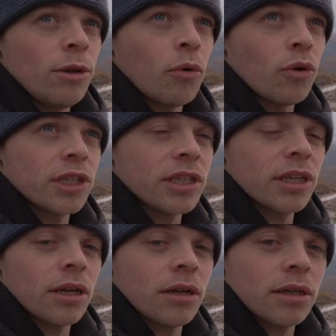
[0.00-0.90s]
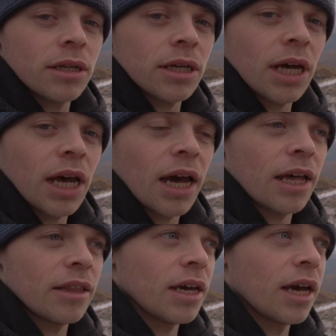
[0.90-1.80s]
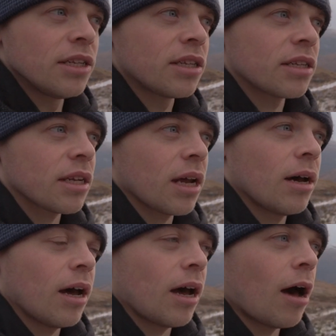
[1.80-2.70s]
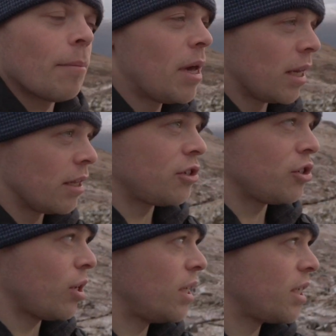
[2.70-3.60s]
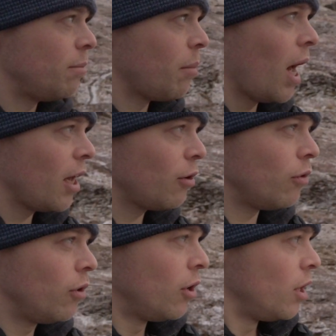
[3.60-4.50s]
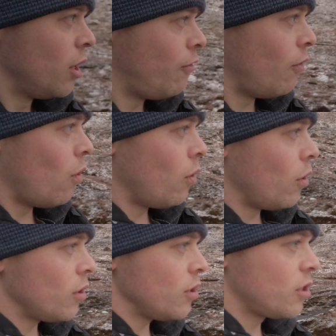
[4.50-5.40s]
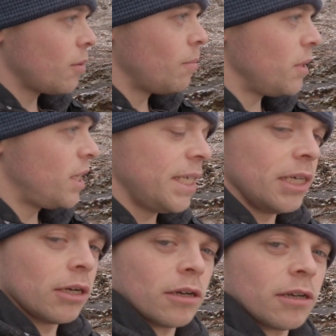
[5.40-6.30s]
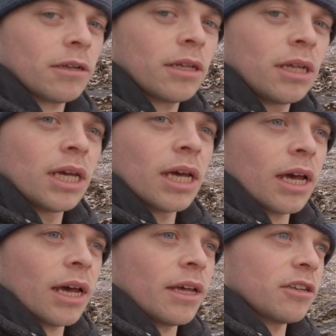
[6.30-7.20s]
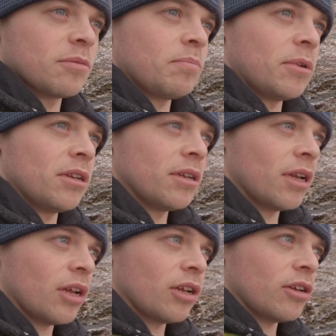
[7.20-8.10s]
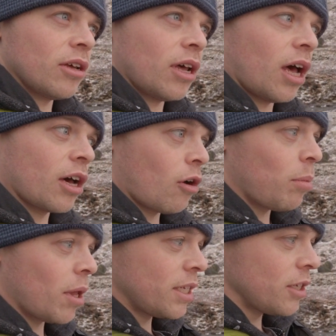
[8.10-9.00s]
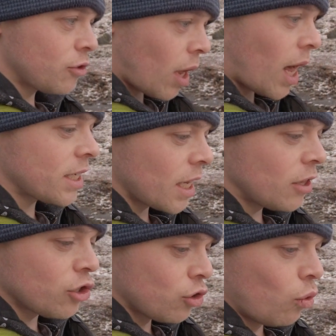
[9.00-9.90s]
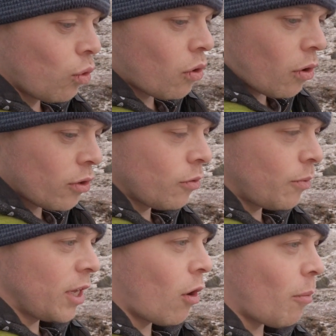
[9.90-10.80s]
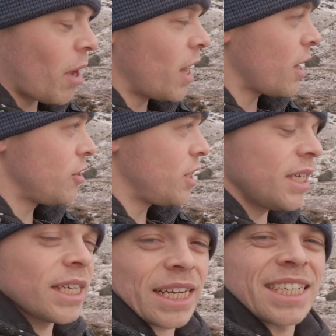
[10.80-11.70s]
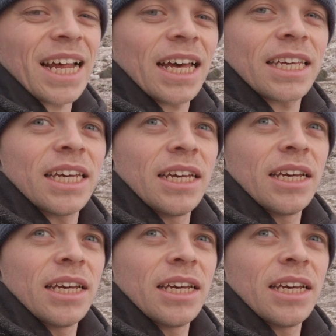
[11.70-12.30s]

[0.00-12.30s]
bonus there at the end. I'm mainly just trying to keep my eye out for some deer. There's been a couple of deer tracks in the snow on the way up, and I could hear a stag